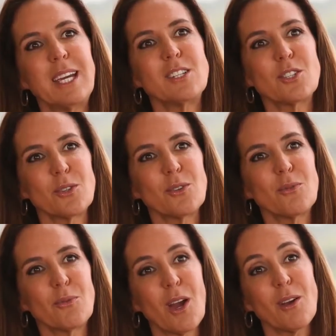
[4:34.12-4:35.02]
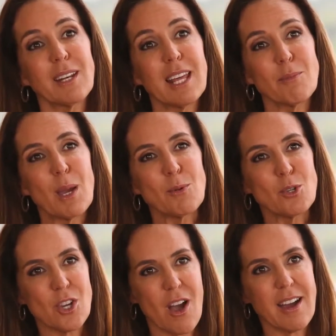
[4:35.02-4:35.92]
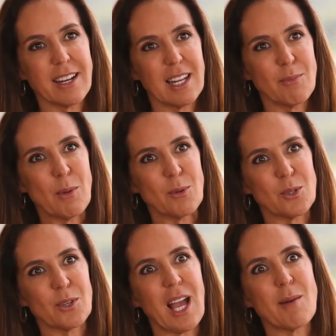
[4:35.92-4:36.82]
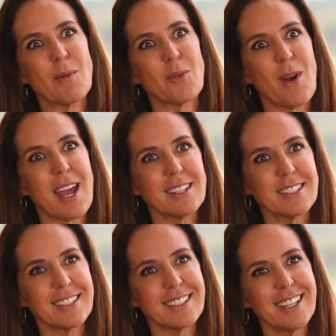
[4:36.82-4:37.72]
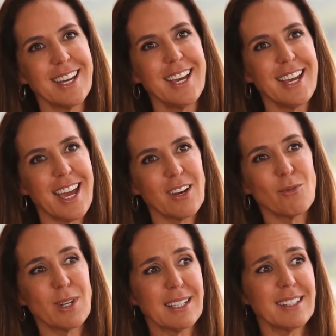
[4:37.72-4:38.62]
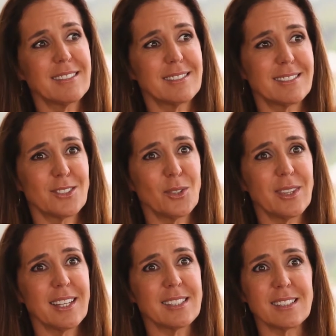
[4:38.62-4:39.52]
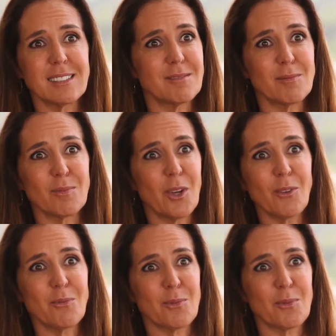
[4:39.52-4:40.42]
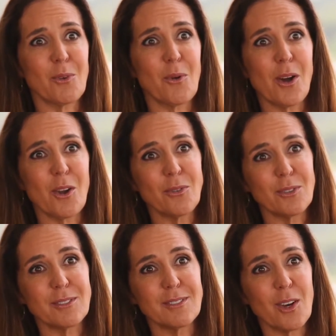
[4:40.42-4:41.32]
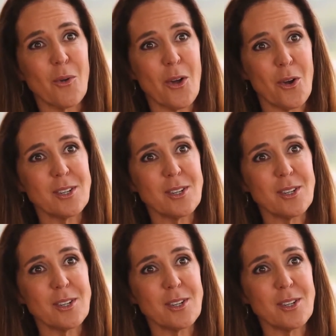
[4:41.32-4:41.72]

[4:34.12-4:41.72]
me to let people shine and let people sort of come up the ranks and really do things that quite often and quite